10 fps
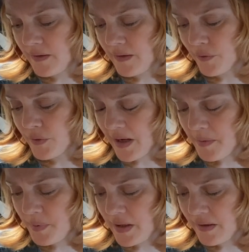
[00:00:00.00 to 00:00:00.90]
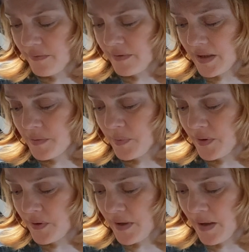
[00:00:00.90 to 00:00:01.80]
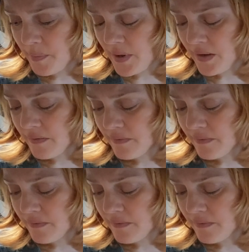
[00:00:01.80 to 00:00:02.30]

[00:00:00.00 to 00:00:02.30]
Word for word: They're unhappy, desperately unhappy.